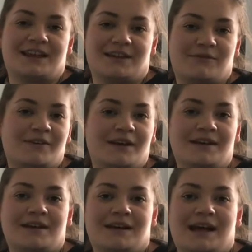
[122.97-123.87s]
If
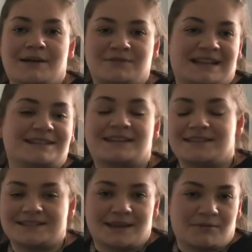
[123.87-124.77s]
I was asking
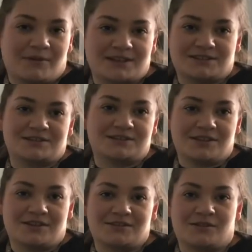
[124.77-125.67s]
the same questions
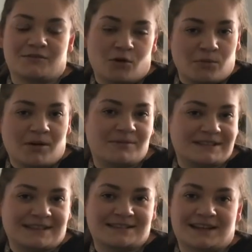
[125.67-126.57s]
that the robot
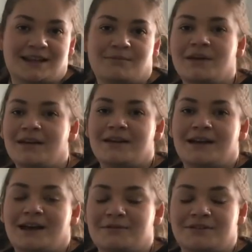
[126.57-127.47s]
was asking him,
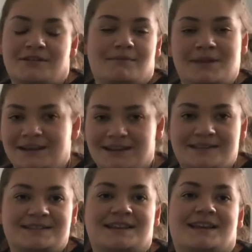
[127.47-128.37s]
I would
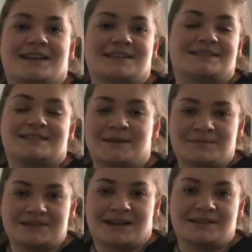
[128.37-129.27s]
immediately see his
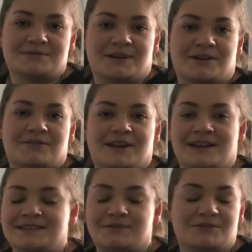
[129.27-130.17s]
stim start to
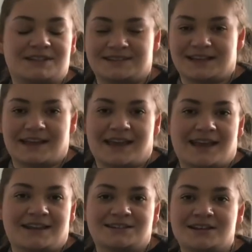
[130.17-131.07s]
increase, he would
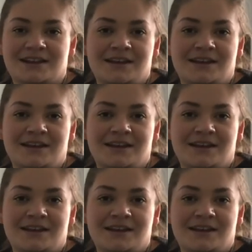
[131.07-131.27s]
disengage.